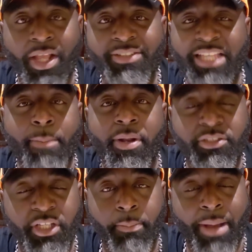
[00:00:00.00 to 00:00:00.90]
tapping
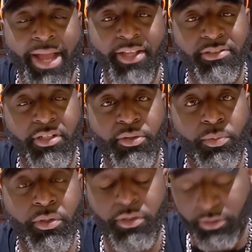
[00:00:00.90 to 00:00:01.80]
into your pockets. In other
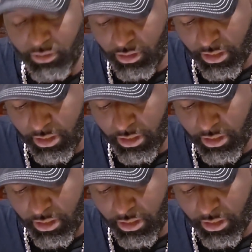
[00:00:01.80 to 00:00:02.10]
words,